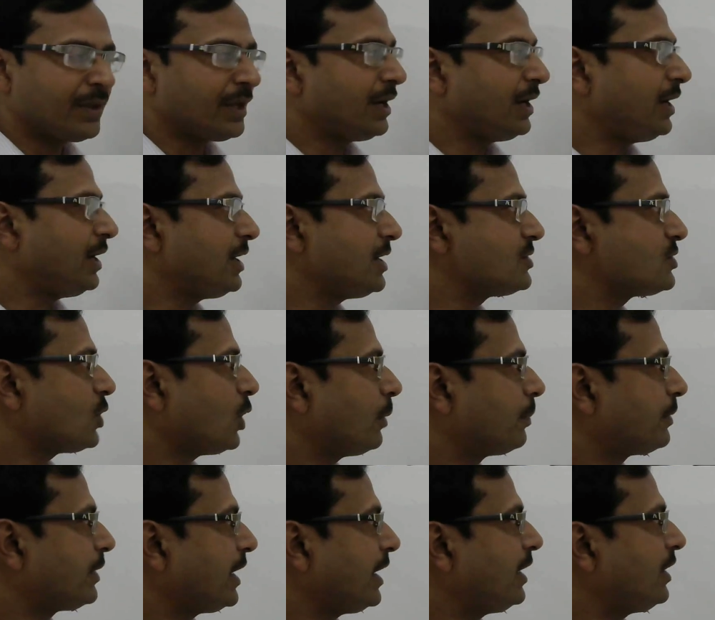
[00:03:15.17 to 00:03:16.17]
It is
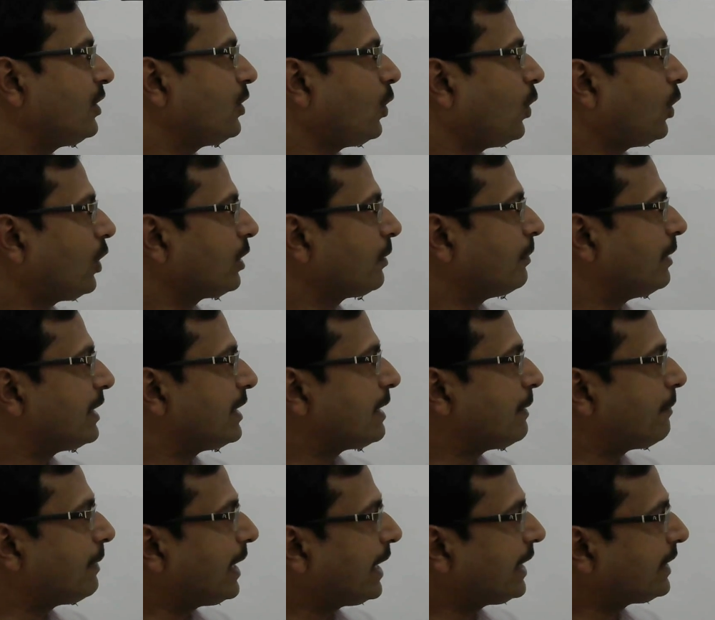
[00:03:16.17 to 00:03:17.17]
obtained on
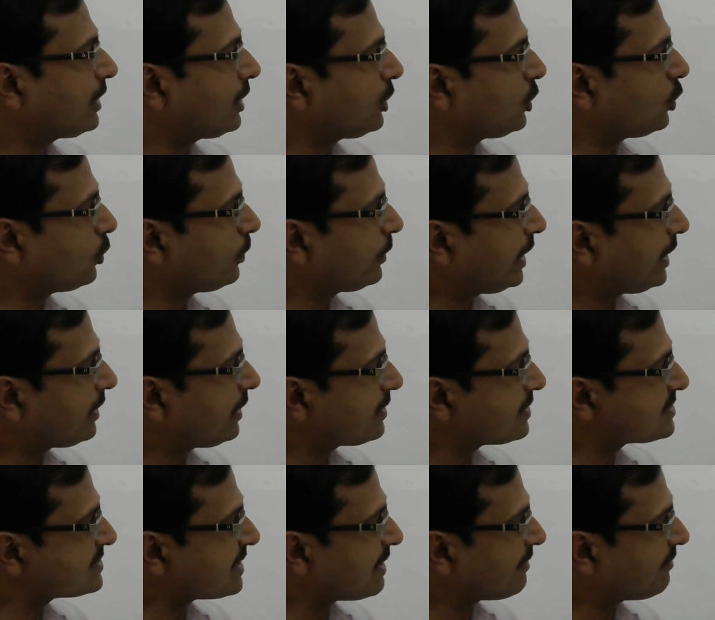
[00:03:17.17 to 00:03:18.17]
multiplying the numerator
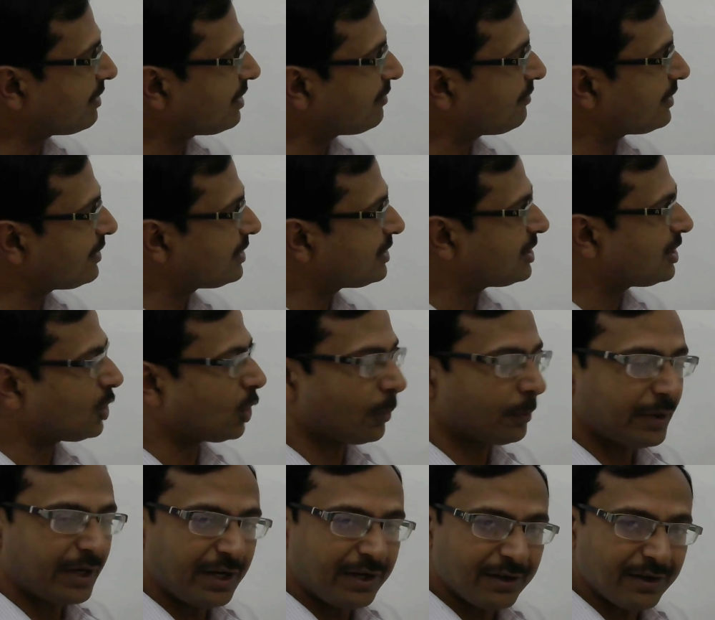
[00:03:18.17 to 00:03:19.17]
7 with
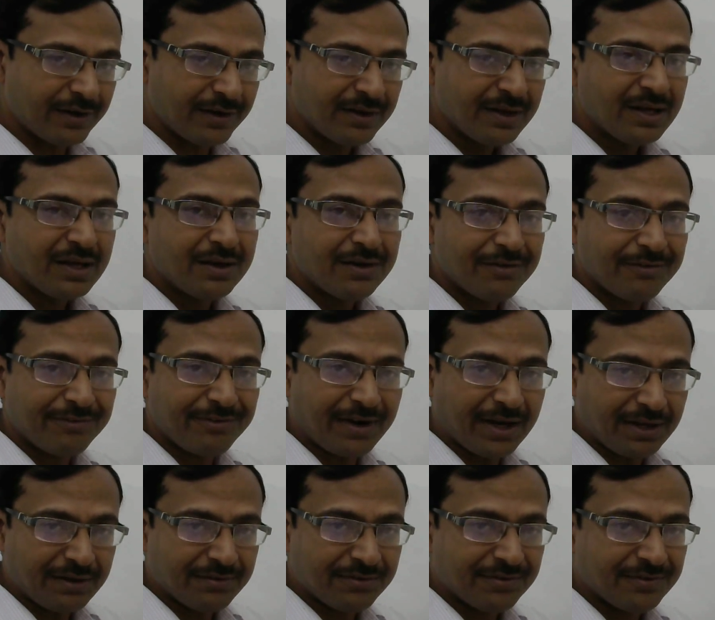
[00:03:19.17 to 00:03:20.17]
denominator
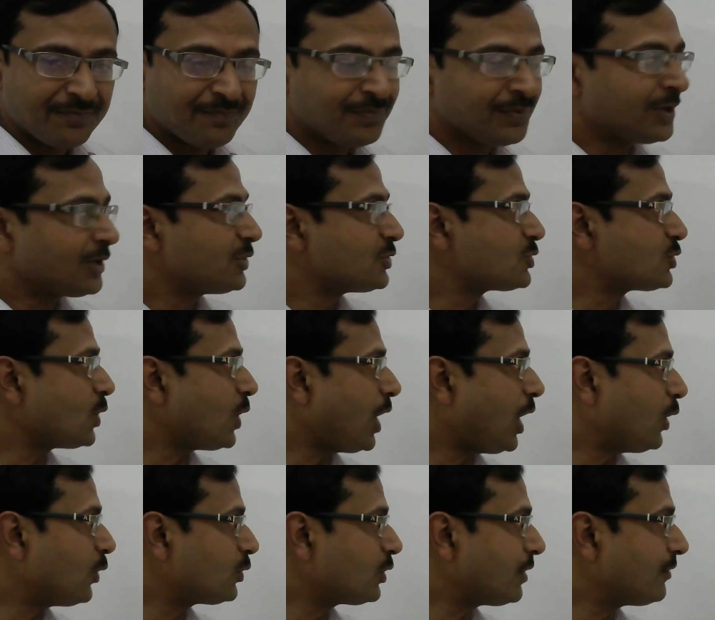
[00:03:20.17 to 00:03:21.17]
5. So
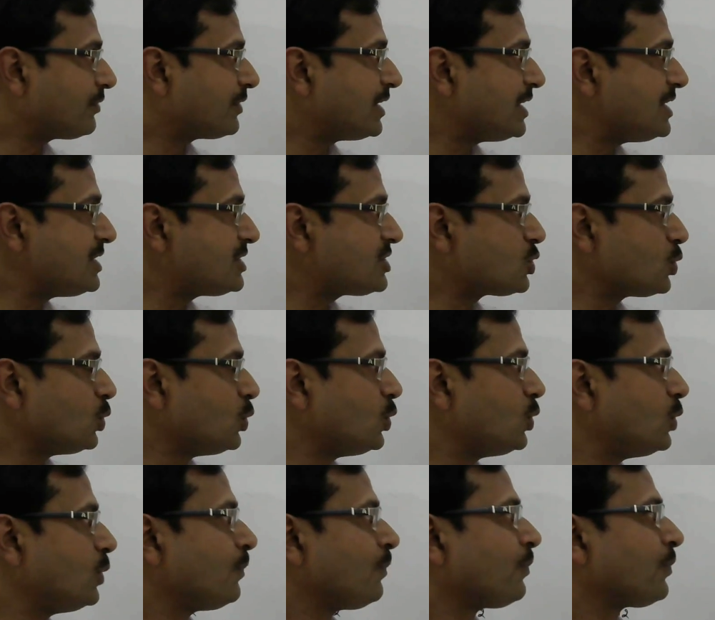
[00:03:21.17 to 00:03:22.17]
out of these
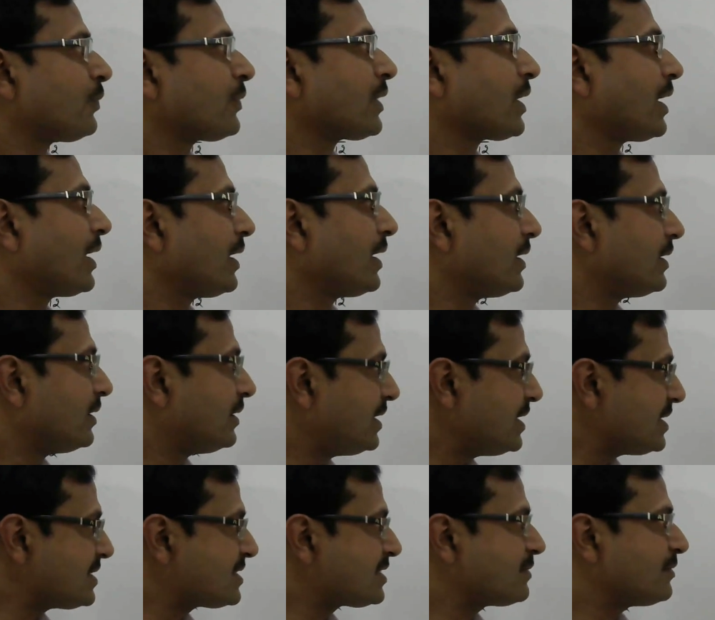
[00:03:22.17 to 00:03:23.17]
two,
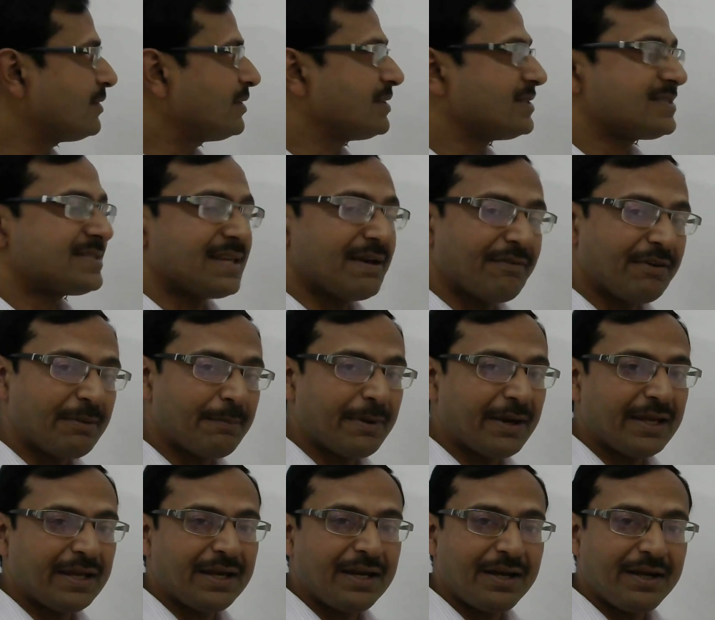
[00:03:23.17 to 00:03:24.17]
this 7 by
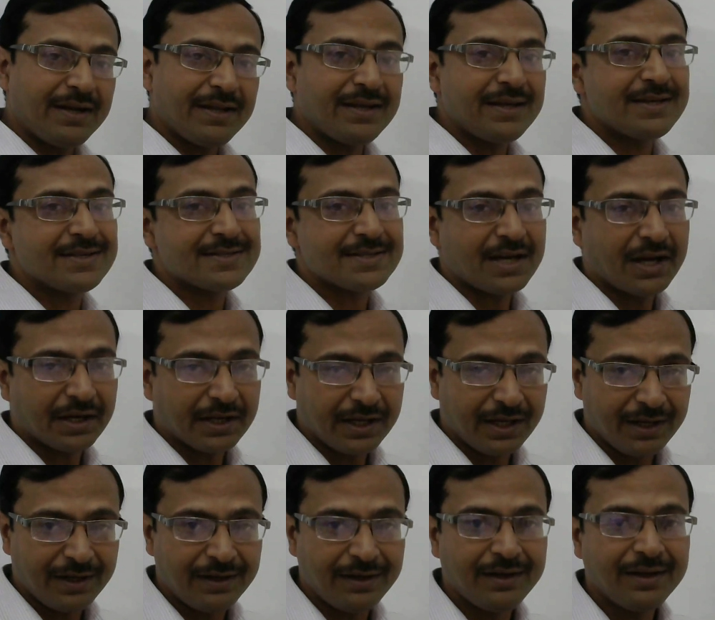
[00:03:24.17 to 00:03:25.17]
8 is
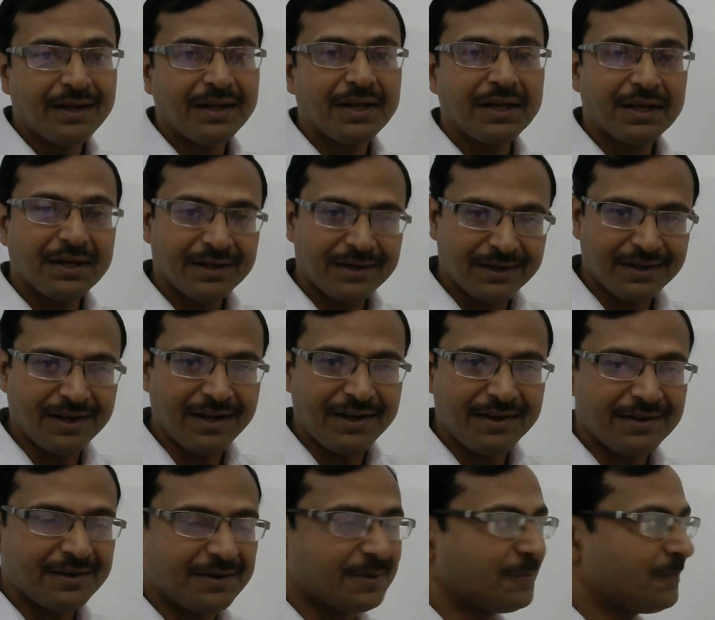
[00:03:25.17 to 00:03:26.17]
again
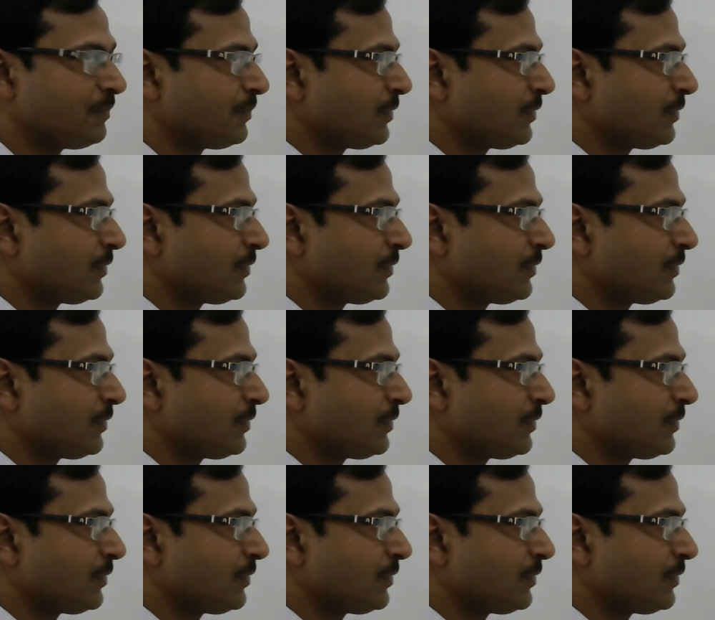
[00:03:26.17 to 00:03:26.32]
greater.